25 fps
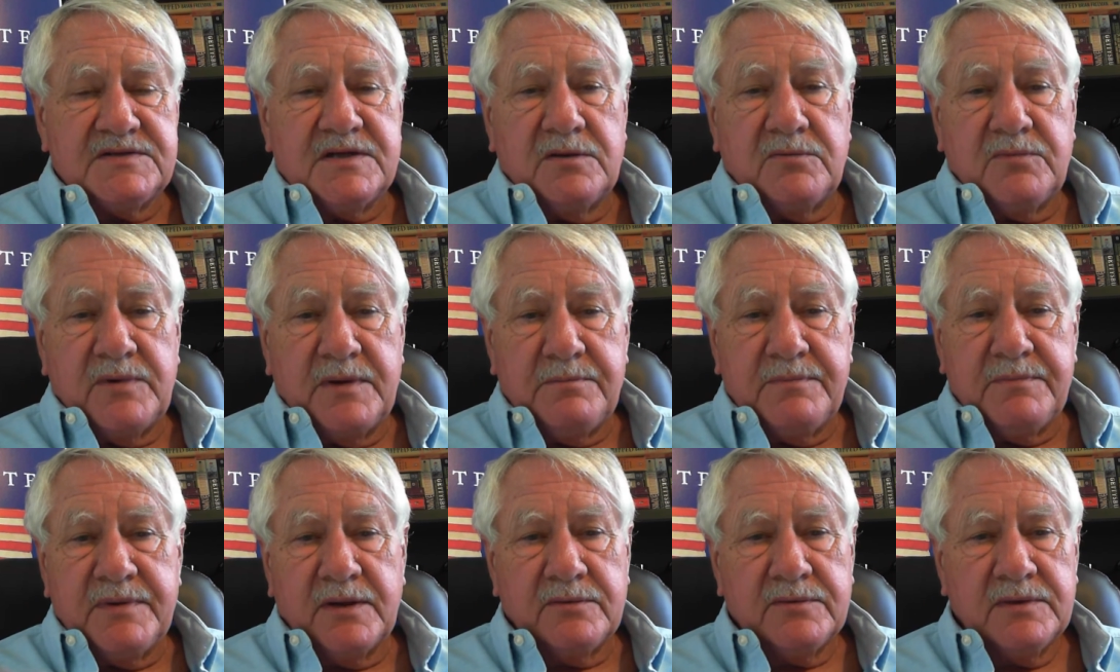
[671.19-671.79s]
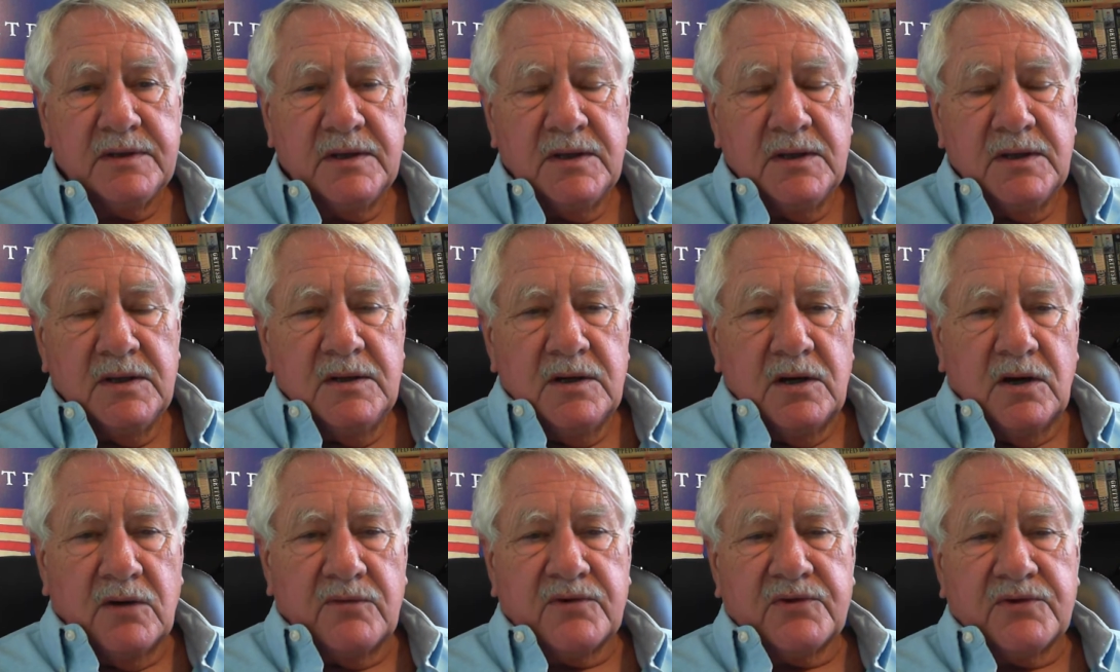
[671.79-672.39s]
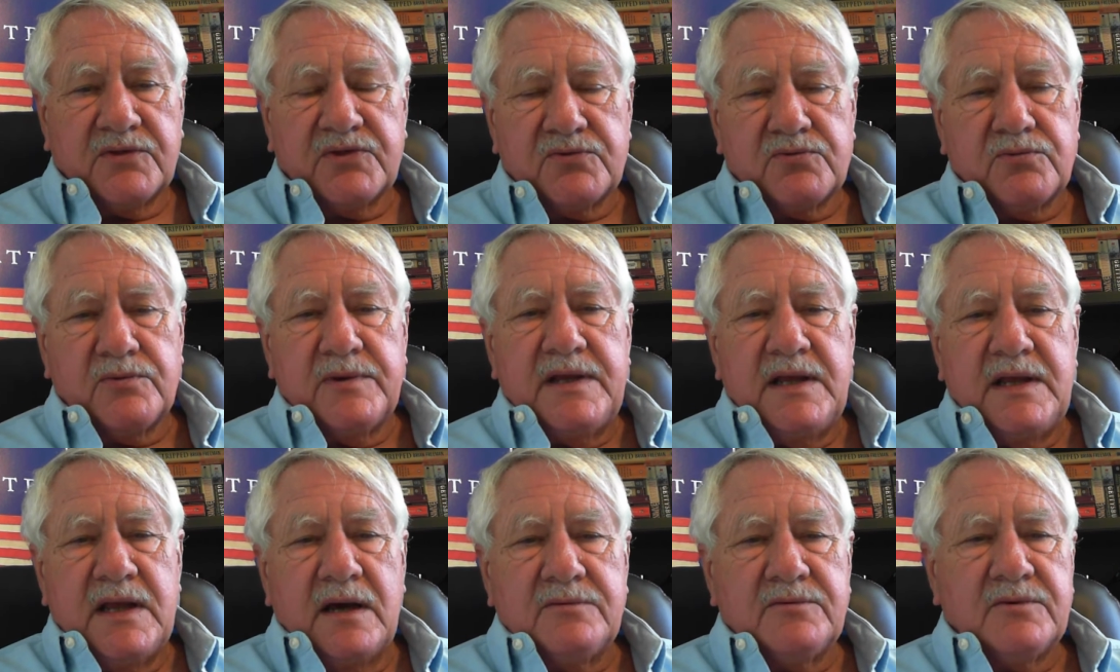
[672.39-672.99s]
You know, we built over
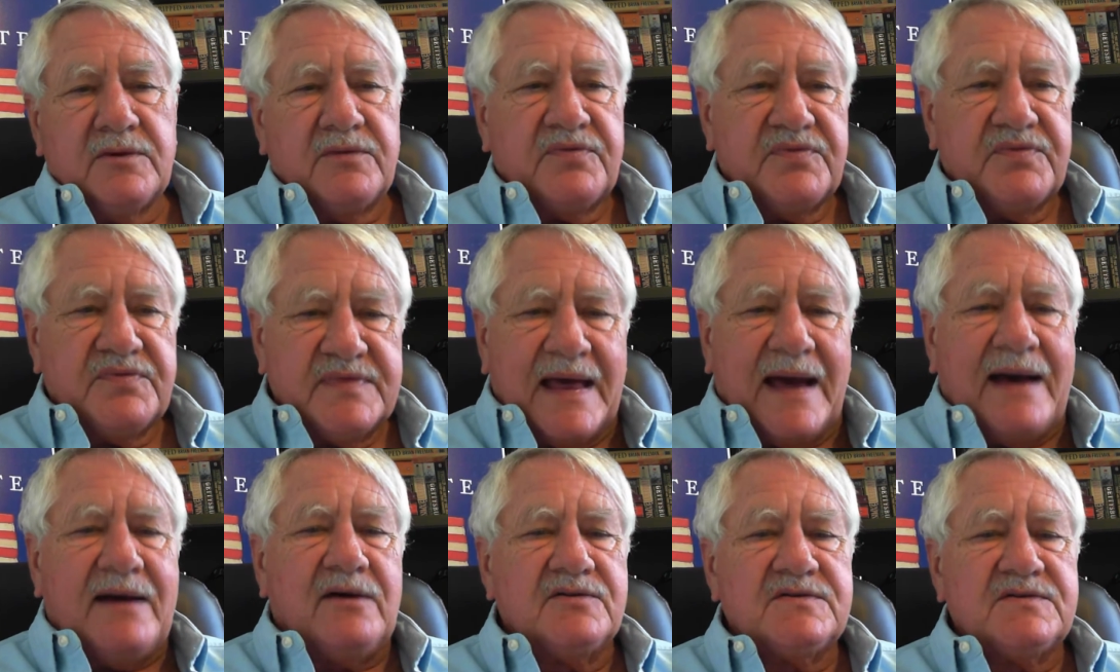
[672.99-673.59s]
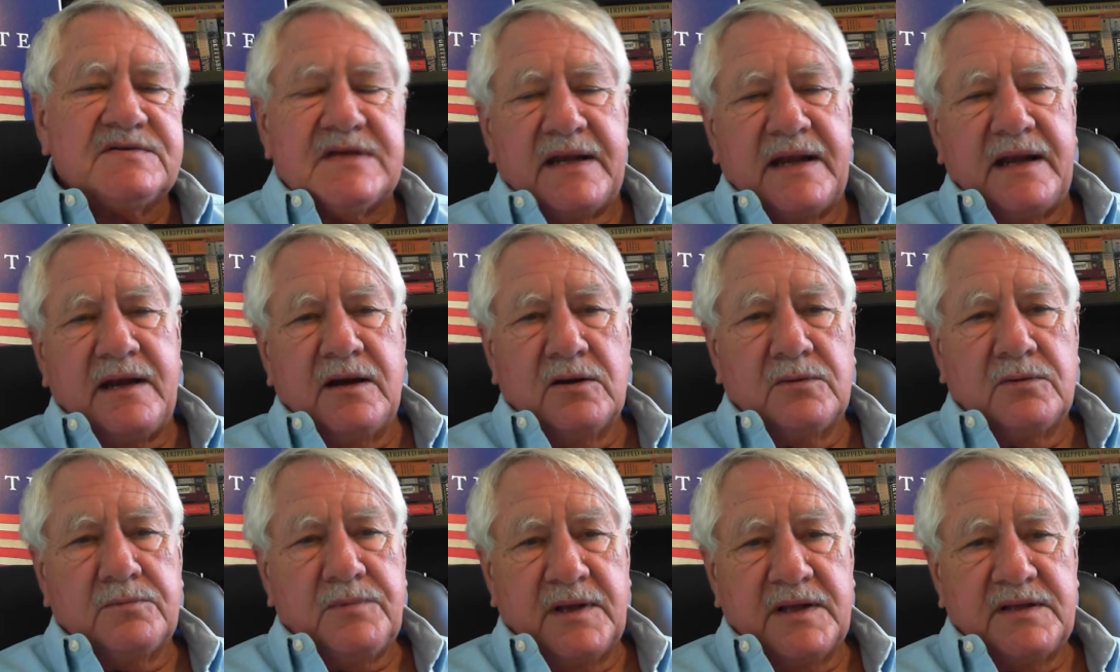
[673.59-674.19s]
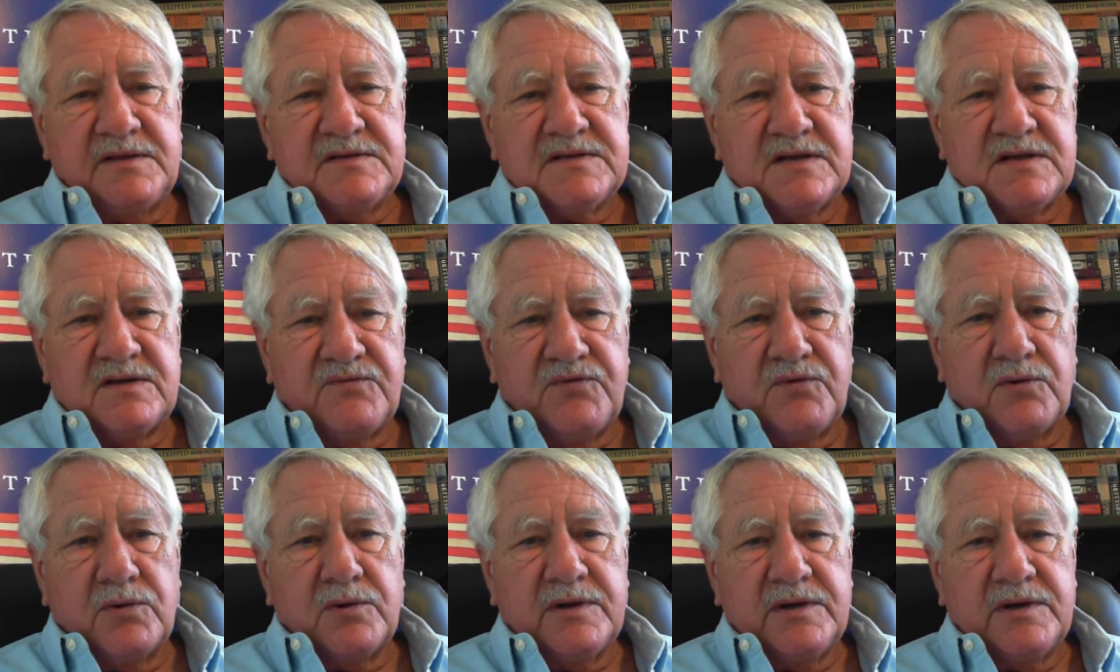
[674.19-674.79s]
300,000 airplanes in
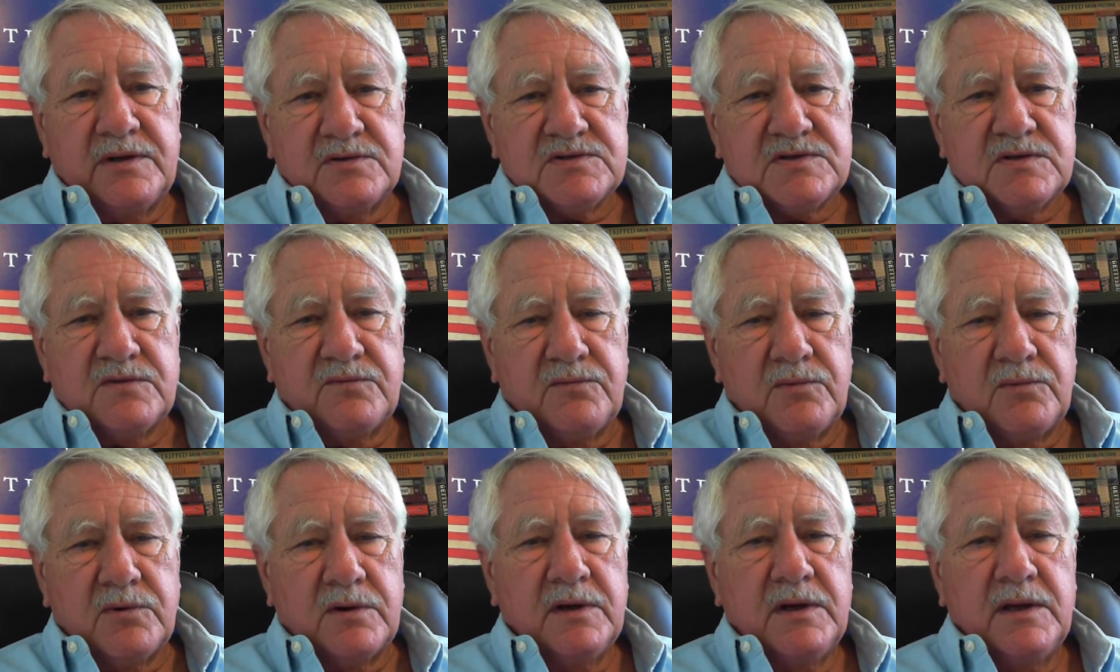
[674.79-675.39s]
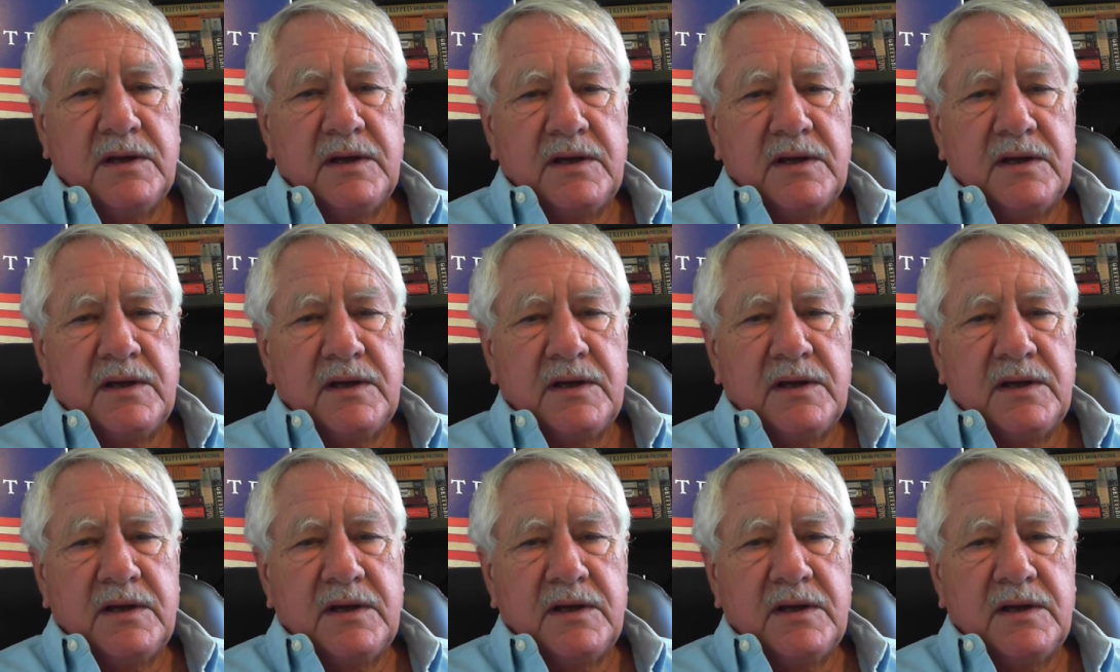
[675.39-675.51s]
four years of war.